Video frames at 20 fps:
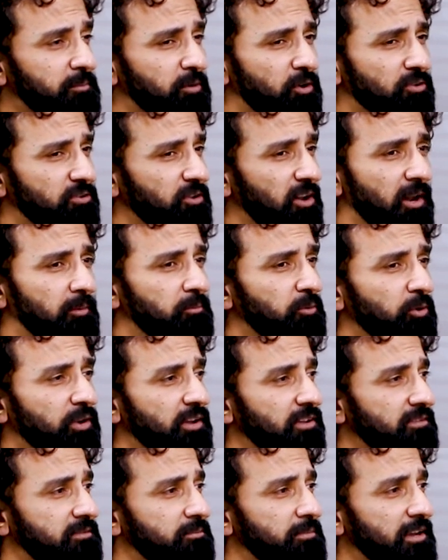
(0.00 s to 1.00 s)
because all I'm
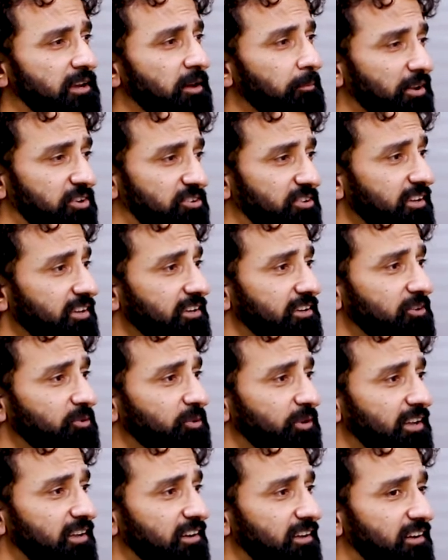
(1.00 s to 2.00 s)
doing is being a machine doing.